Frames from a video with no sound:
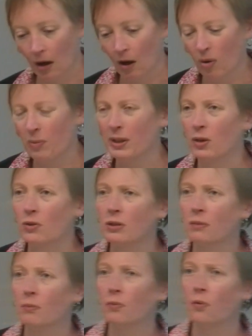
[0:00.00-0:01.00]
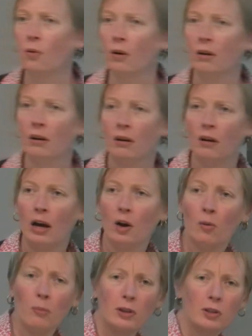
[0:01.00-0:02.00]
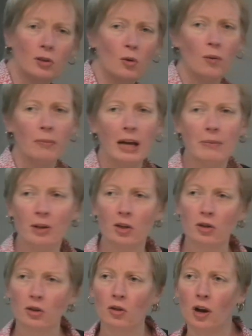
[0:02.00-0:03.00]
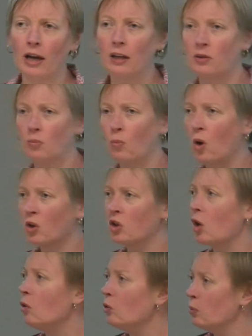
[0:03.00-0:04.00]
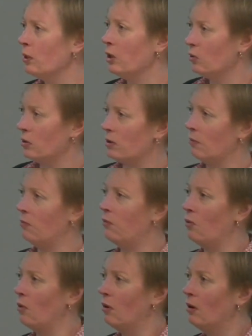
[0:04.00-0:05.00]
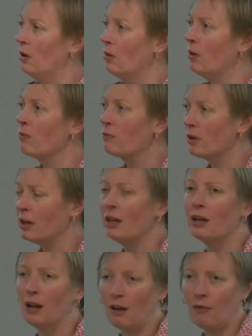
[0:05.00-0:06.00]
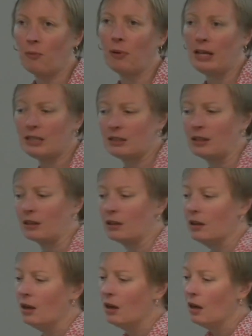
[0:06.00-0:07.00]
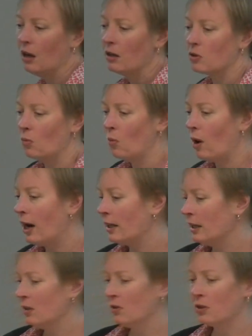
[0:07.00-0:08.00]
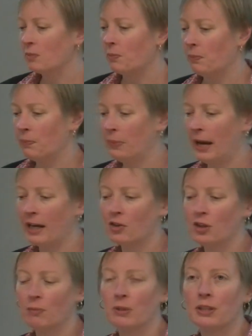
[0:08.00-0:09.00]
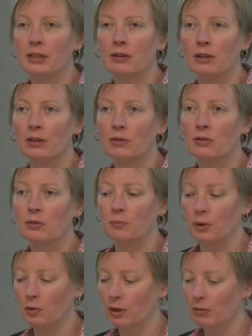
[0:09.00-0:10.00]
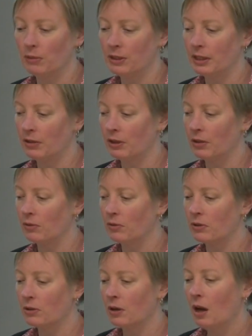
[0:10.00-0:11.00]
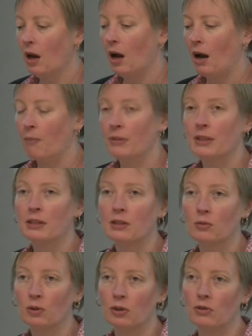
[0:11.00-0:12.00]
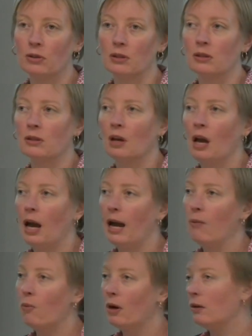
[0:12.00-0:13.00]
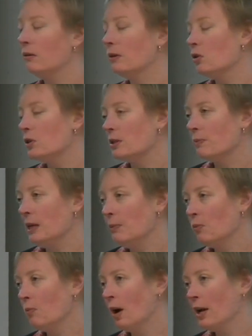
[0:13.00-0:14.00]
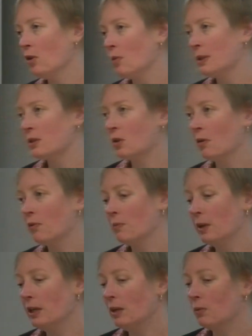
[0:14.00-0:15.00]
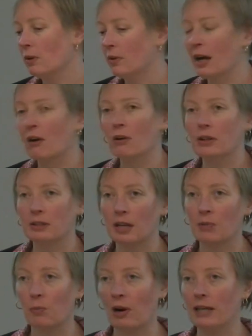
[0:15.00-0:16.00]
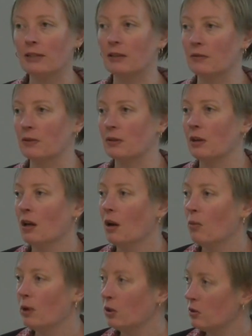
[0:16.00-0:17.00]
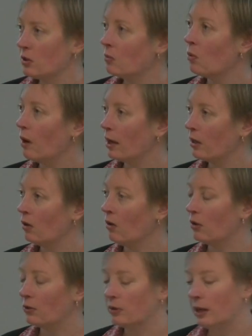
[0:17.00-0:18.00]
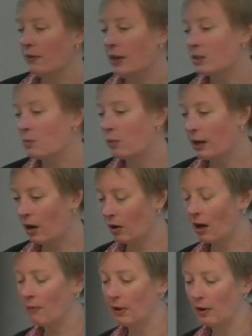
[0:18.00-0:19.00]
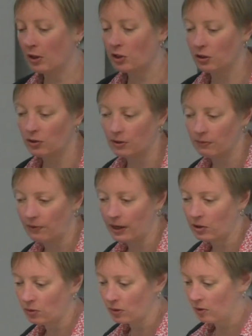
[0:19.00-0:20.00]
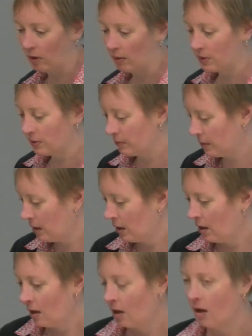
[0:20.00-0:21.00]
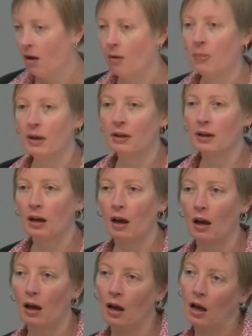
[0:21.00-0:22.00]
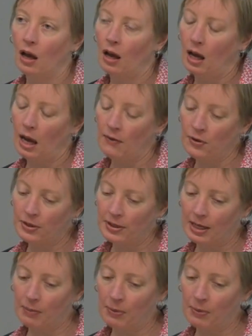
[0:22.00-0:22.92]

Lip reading: What do we use them for? I almost thought maybe I should title this, what don't we use them for? We really love plastic. So widely used packaging materials, building materials, medicinal uses. And one use that people might not be so familiar with are as abrasives. We use them quite a lot, and that's how come they're actually used in facial scrubs. But if you see